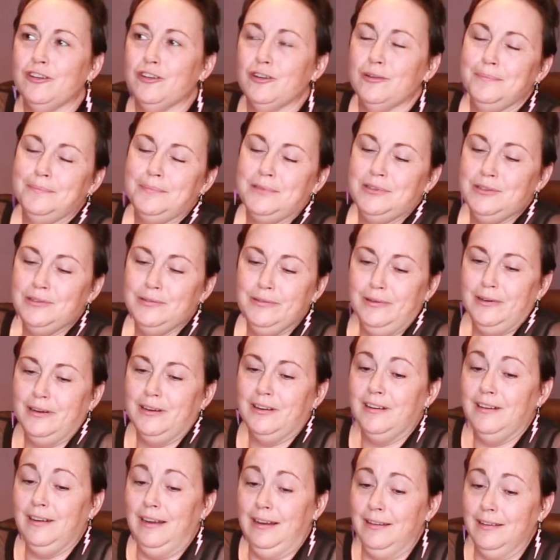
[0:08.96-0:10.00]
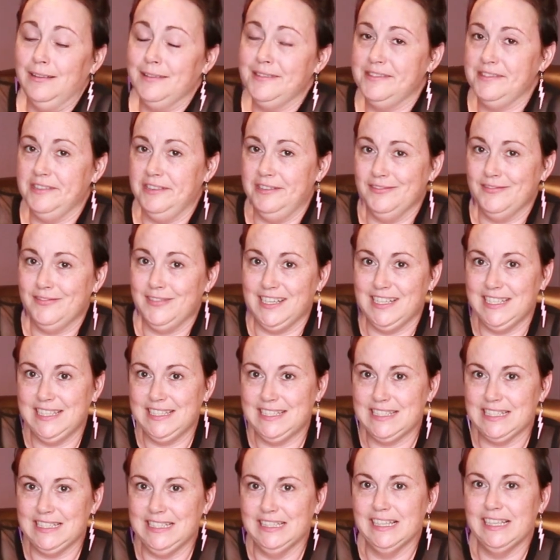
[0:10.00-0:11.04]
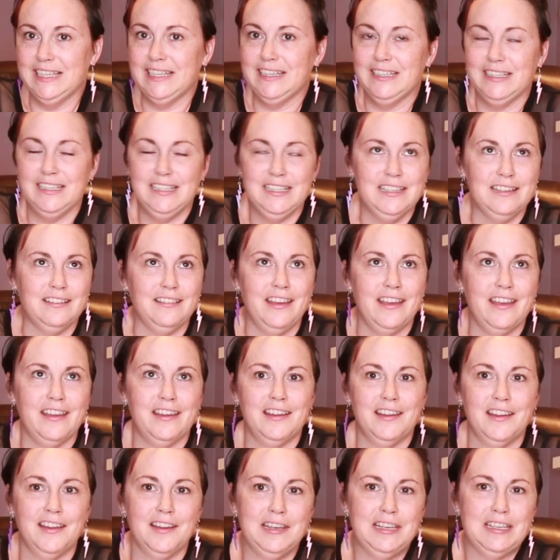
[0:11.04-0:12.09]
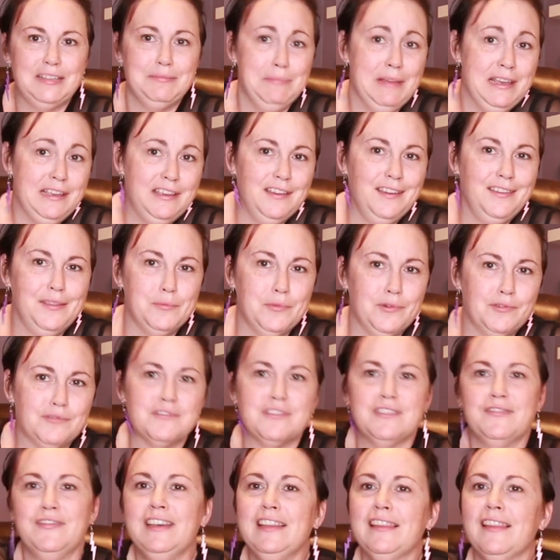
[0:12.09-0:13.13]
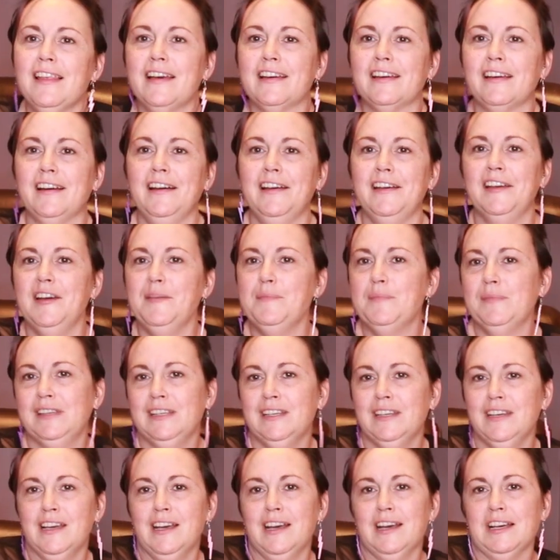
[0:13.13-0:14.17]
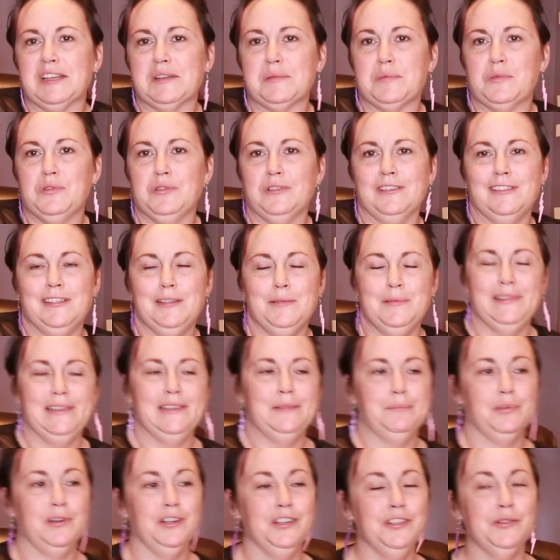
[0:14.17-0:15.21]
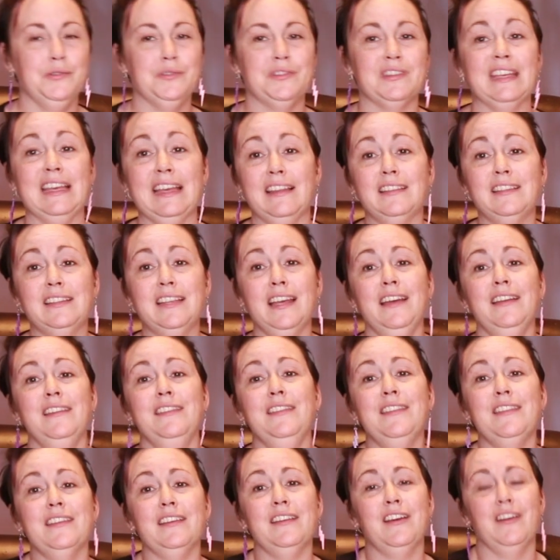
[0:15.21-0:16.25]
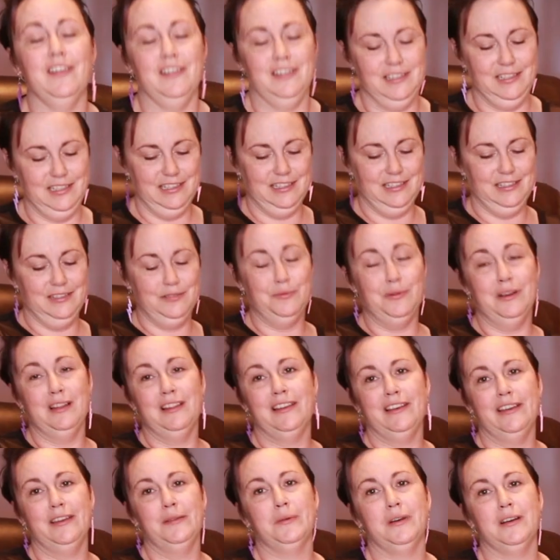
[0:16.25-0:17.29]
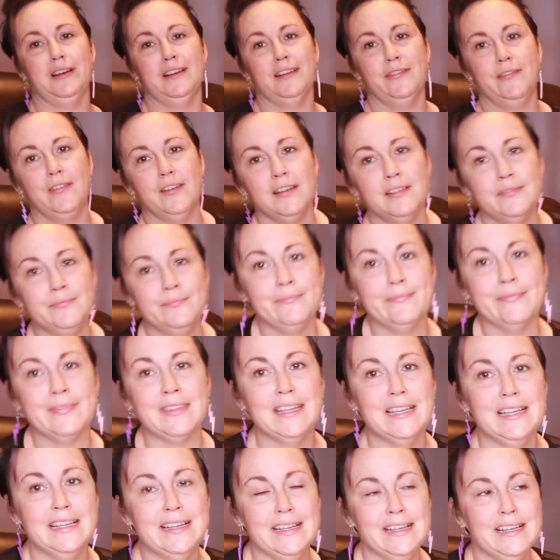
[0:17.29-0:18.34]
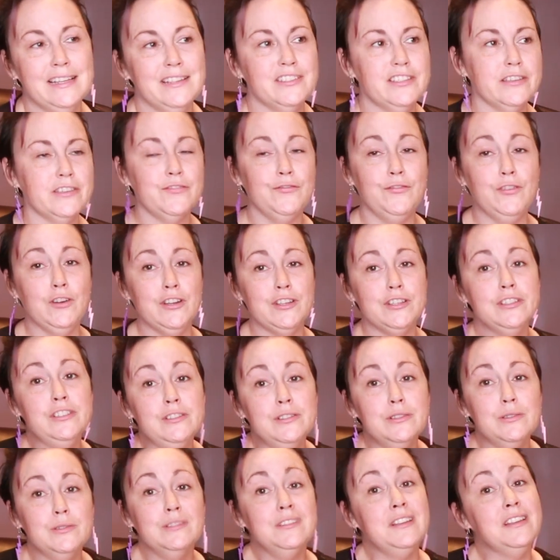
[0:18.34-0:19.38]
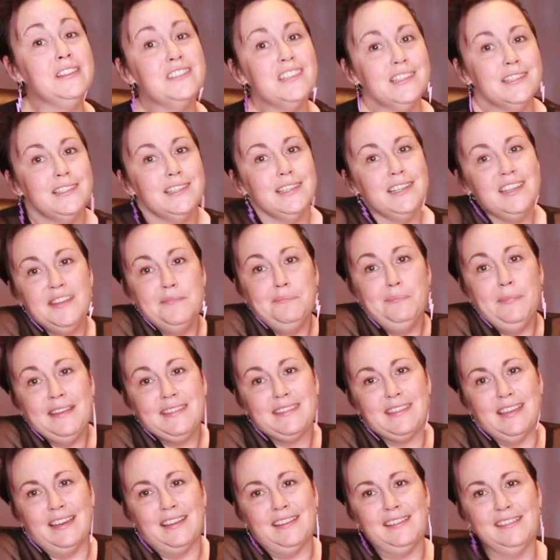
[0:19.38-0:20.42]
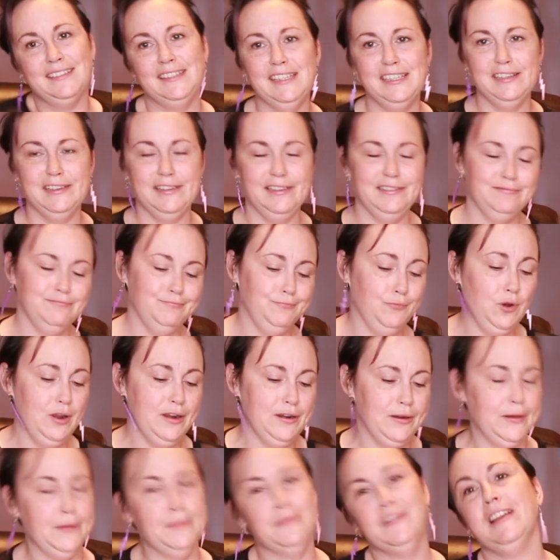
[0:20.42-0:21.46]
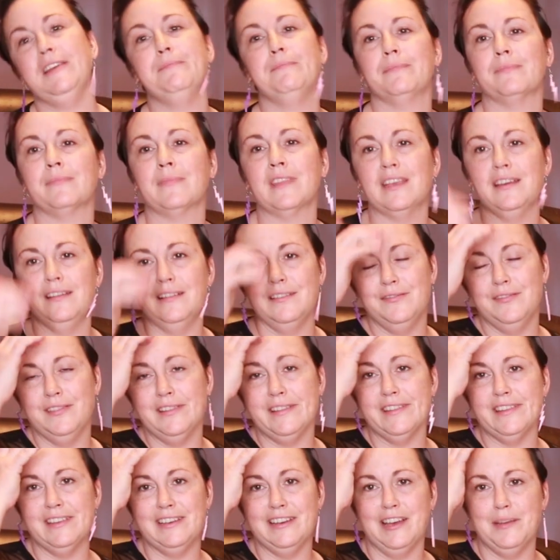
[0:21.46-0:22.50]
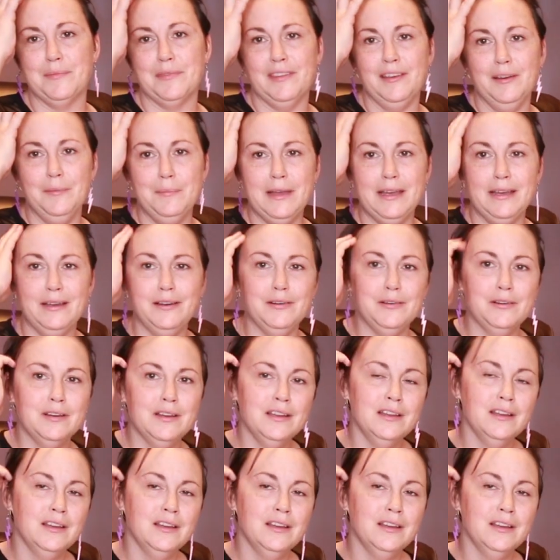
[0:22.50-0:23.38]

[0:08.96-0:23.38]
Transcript: hope you are all self-isolating and making the most of it like I am. I'm going to be producing tons of content while I'm off. Just for you and just to keep my sanity, and why not, right? I'm gonna fill the time somehow.